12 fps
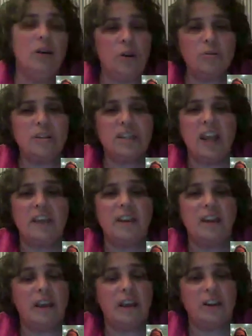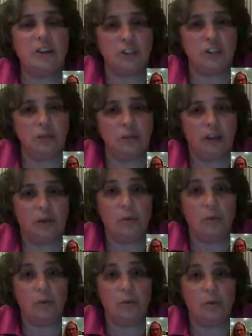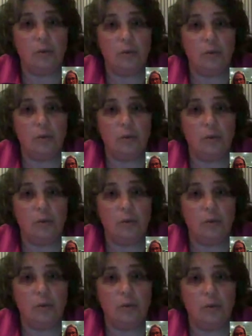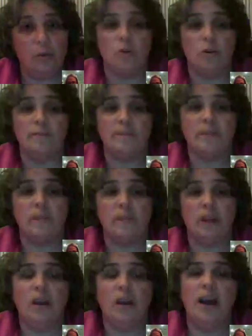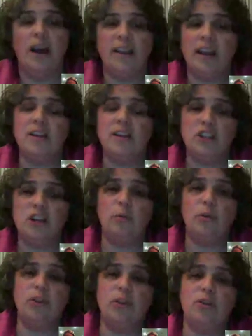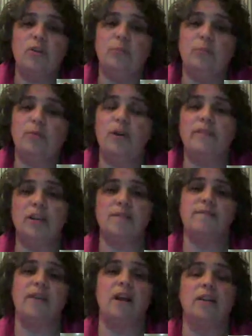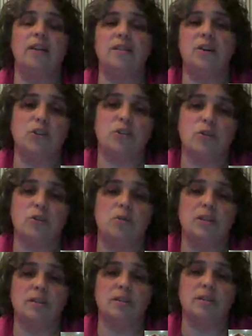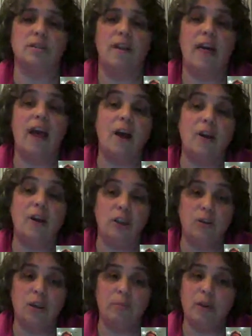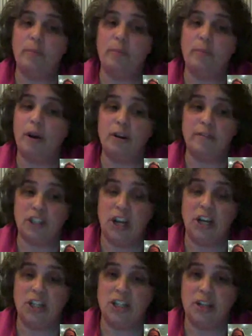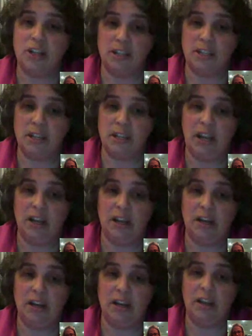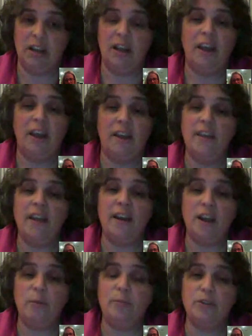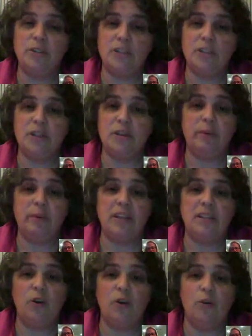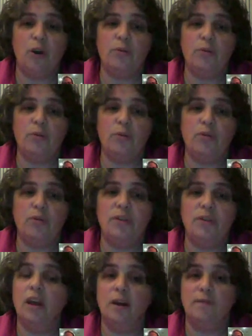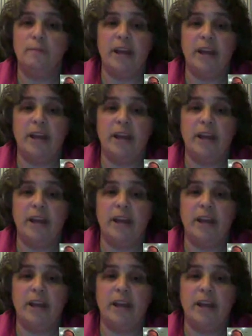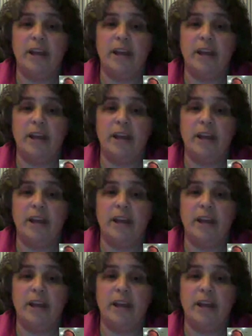Who's to say the next shooting won't be at your local school? I'd like to share with you the prevalence of violence in our schools, how you can be a part of the change that is needed, and then help you see the peace and growth that can come from that change.